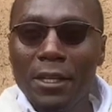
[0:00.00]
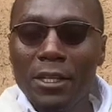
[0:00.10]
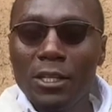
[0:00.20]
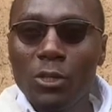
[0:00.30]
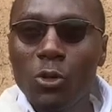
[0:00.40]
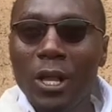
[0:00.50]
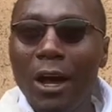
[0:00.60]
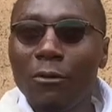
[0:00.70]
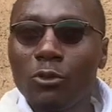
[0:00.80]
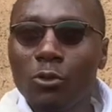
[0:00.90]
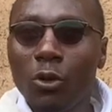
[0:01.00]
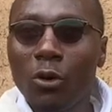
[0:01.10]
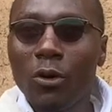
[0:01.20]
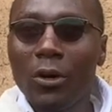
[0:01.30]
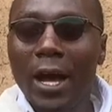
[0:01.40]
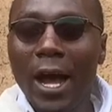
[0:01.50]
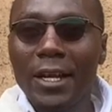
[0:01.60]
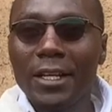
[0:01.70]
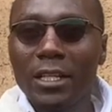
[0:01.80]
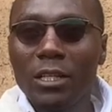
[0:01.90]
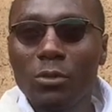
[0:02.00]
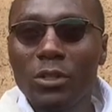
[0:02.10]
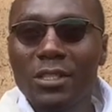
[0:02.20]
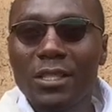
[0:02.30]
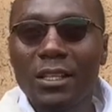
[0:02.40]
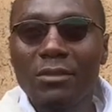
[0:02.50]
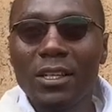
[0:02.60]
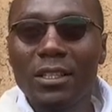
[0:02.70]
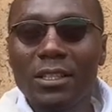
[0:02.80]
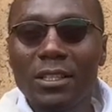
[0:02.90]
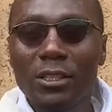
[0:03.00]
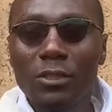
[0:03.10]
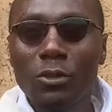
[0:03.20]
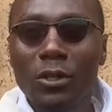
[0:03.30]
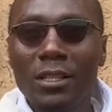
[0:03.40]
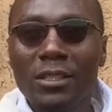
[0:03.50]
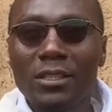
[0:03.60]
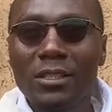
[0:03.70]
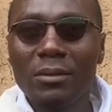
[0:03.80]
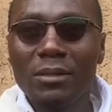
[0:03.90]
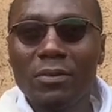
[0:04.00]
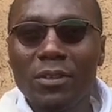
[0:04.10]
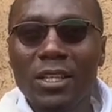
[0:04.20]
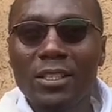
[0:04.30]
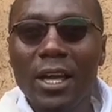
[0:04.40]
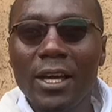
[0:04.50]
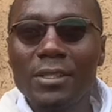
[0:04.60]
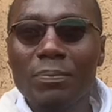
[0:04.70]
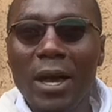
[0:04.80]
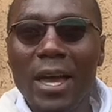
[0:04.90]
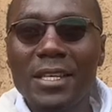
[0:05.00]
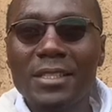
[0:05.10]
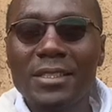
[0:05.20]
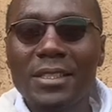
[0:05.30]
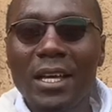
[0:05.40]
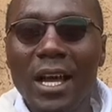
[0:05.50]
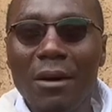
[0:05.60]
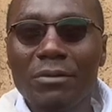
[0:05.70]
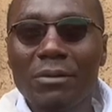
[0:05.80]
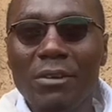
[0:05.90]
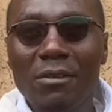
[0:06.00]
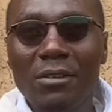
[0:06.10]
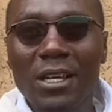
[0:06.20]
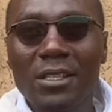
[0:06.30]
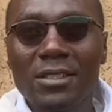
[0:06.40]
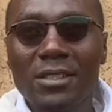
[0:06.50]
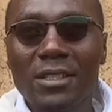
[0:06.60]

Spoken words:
You'll have to go and renew this certificate. Do you know that this certificate expires after 5 years?